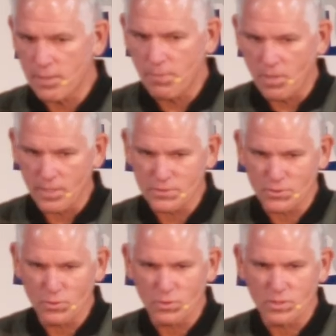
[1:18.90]
upon
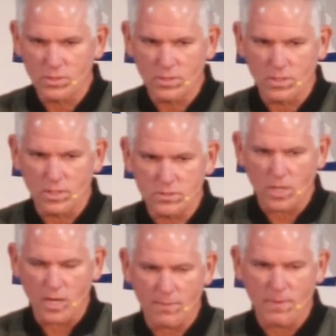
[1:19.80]
to
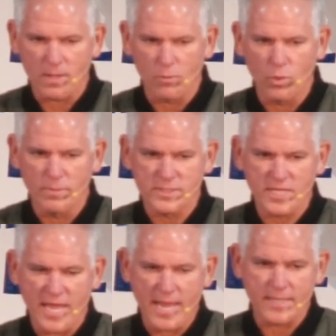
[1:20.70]
talk about a woman's
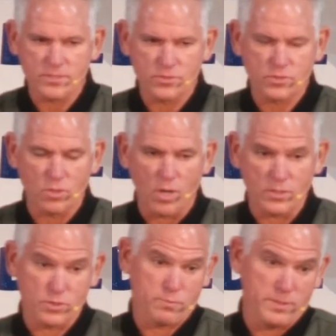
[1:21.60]
age, and so
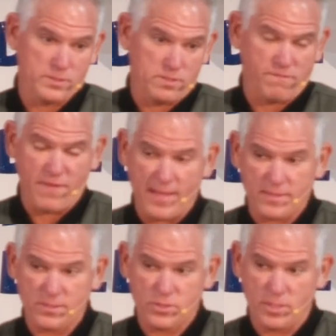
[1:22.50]
I'll just mention the
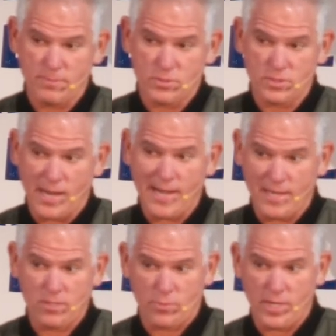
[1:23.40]
fact that Jim's
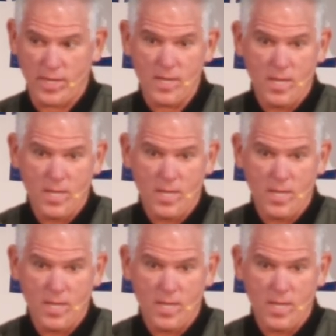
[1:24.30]
93,